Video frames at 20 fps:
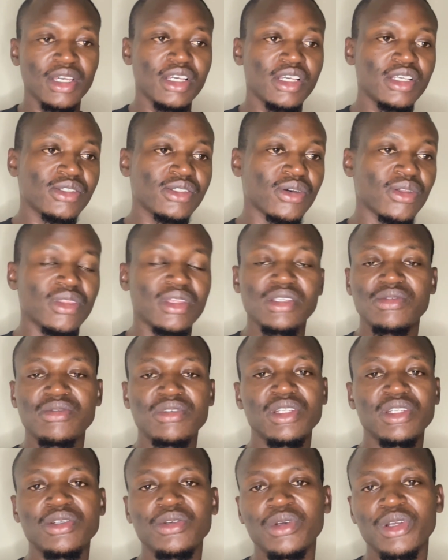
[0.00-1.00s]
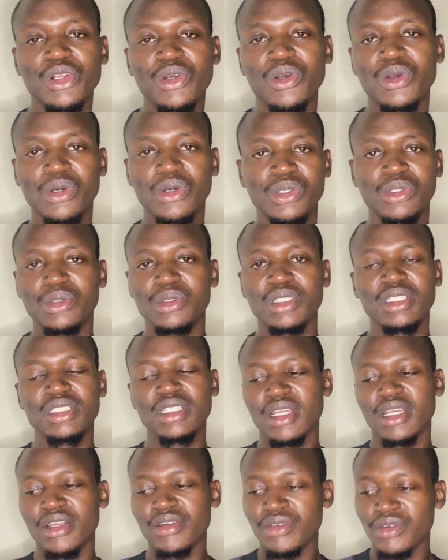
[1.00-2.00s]
So this video will go to each
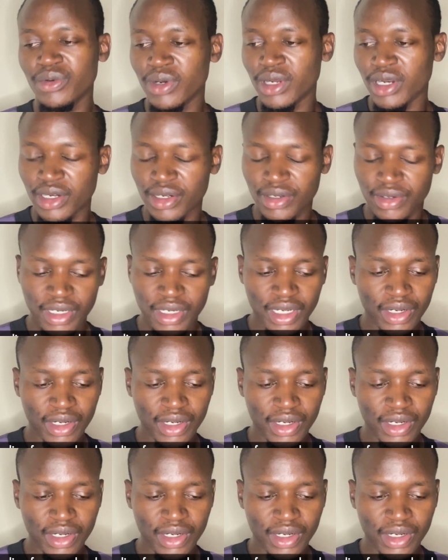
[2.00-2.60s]
and everyone